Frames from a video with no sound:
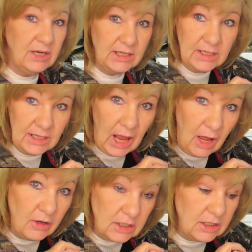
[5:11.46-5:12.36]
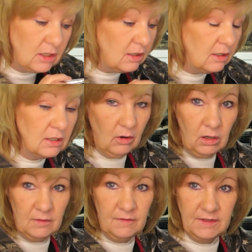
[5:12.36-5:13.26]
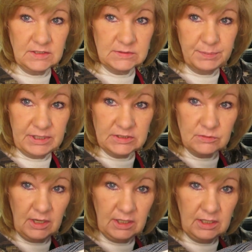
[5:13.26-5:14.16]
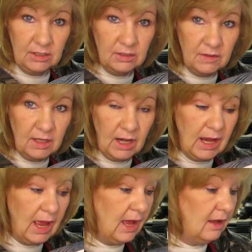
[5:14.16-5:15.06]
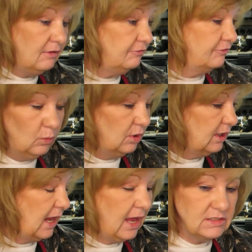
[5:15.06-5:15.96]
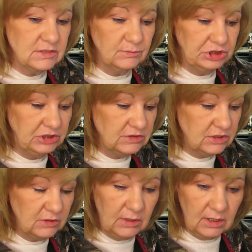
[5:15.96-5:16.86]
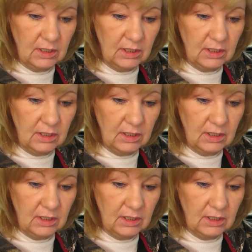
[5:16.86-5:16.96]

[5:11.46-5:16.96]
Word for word: I get it out of here, on this piece right here that I have, we're going to add some cheese to it.